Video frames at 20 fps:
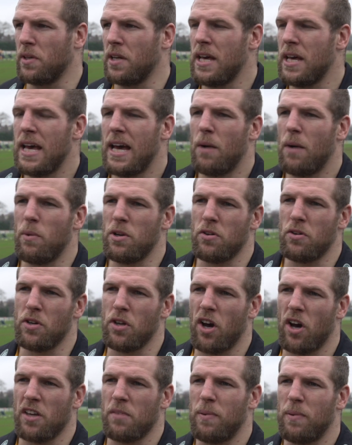And when you're at
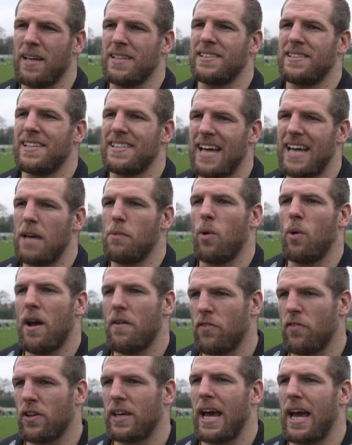9th place in the table,
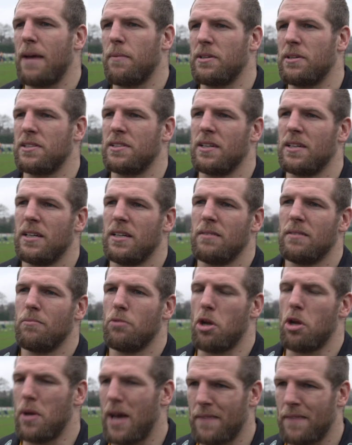every game is,
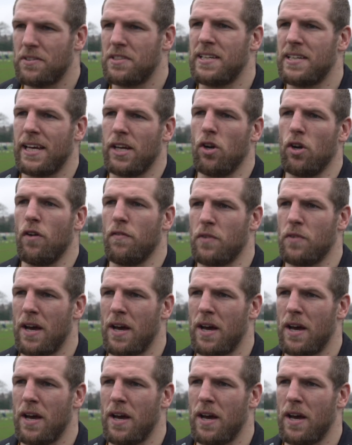you know, you have to tick it off.